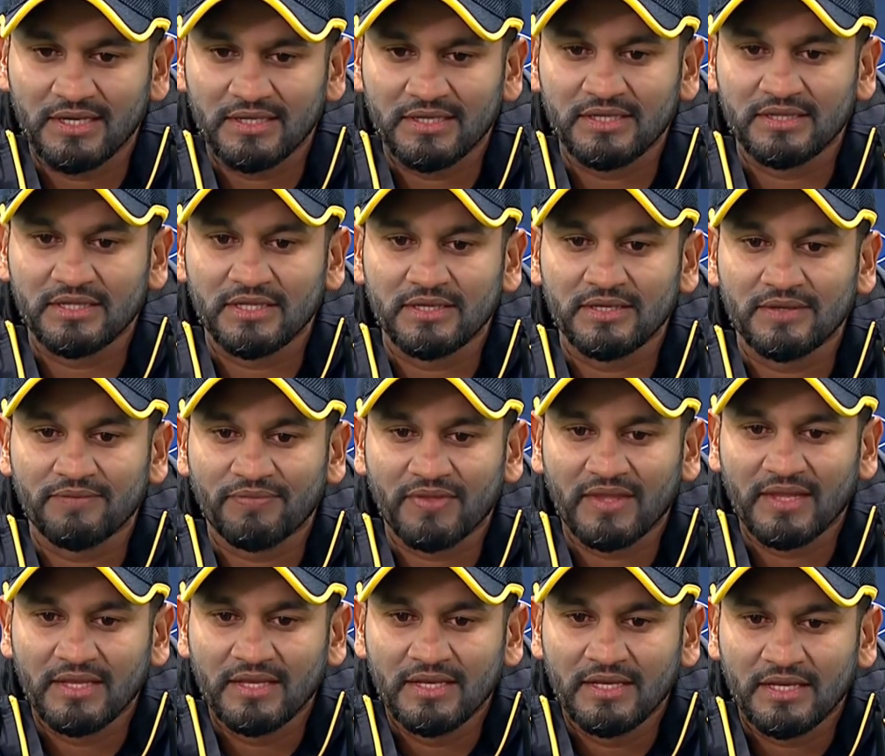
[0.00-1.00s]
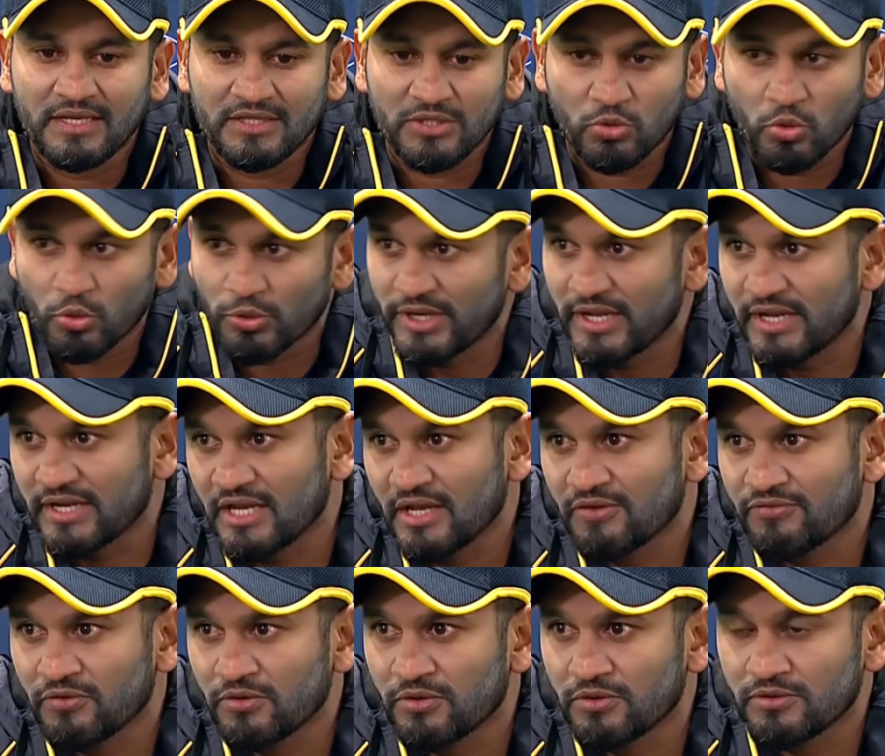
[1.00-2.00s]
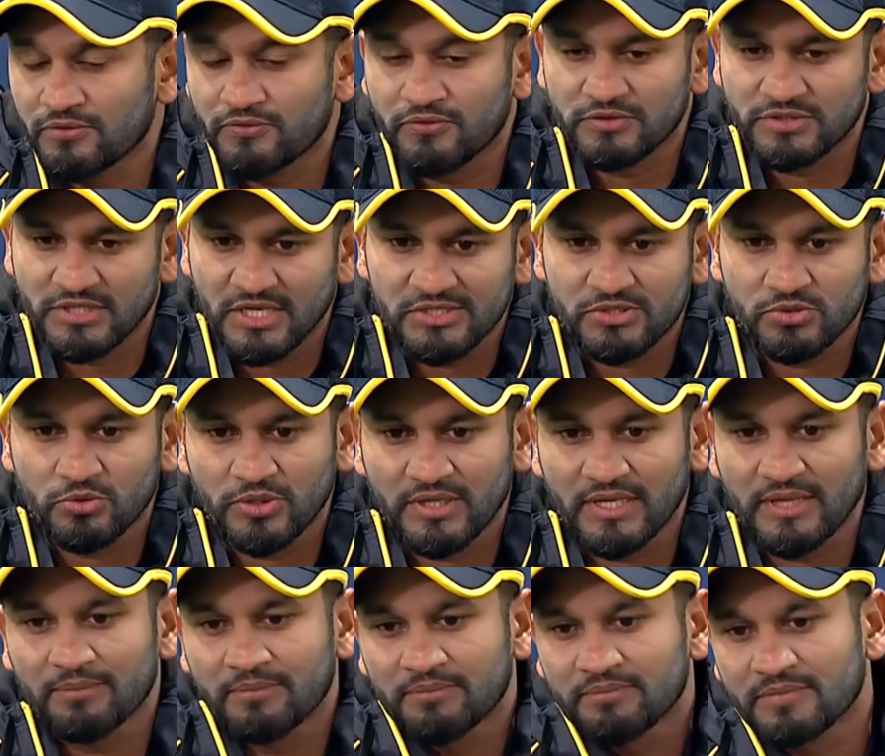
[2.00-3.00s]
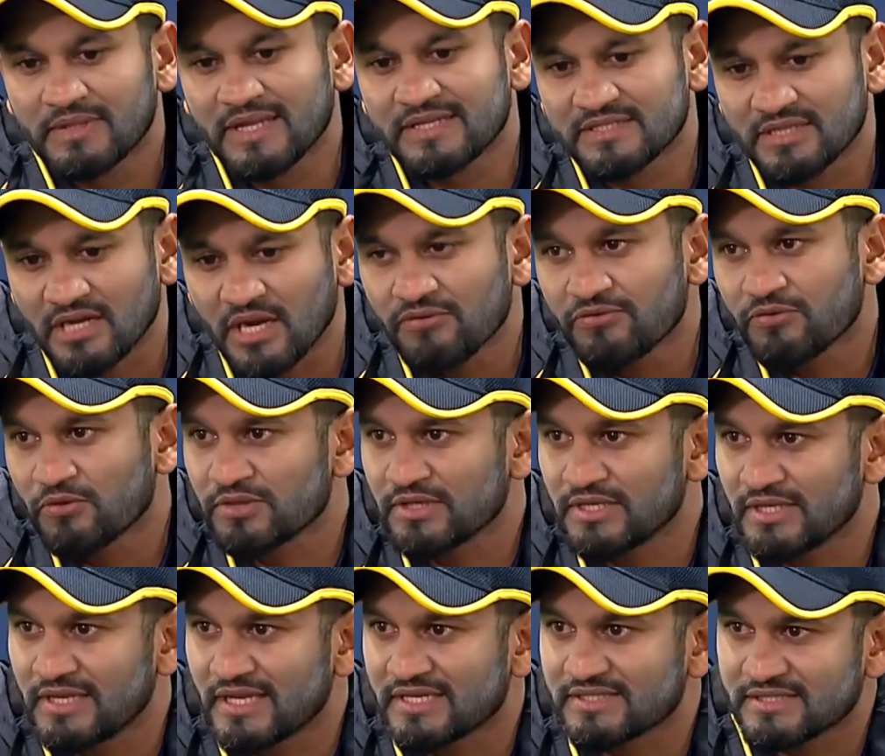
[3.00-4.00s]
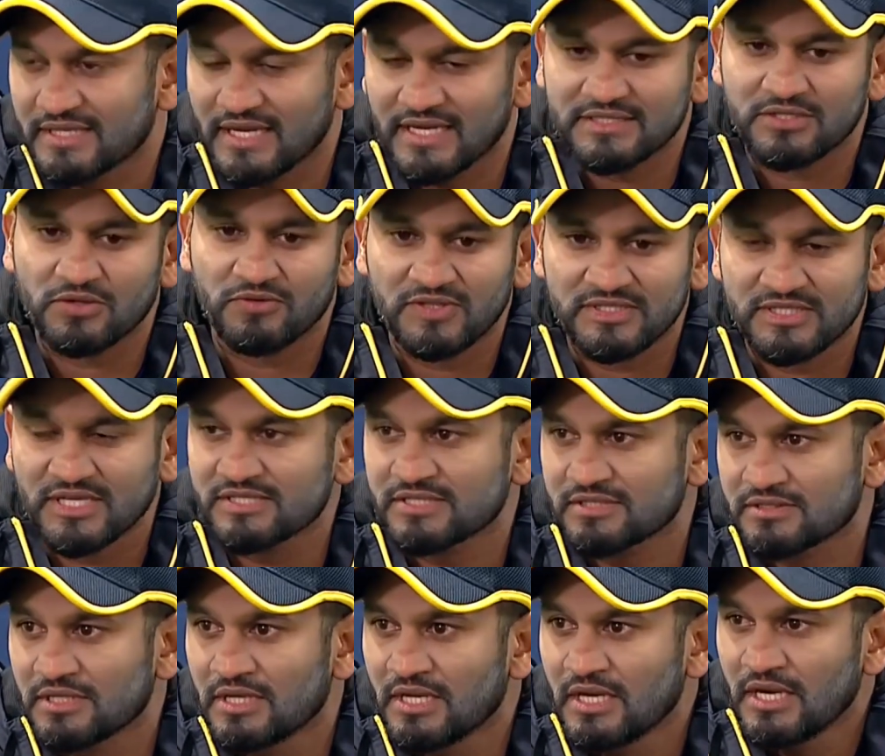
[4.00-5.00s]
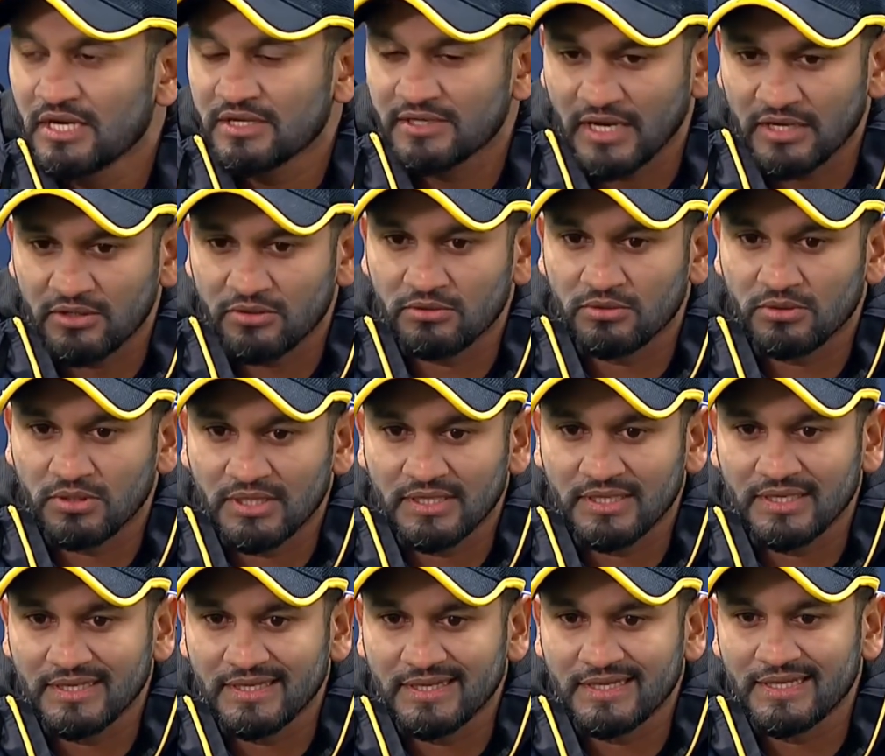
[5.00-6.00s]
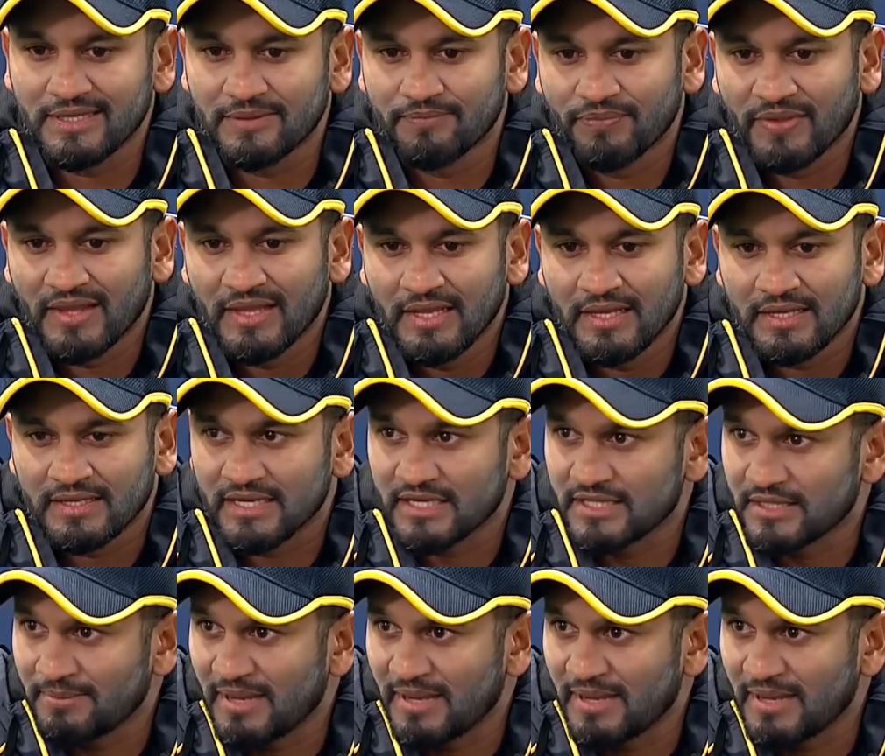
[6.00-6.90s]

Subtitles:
in the good area for Jaisur. There's a rough on the leg side, so we just trying to get the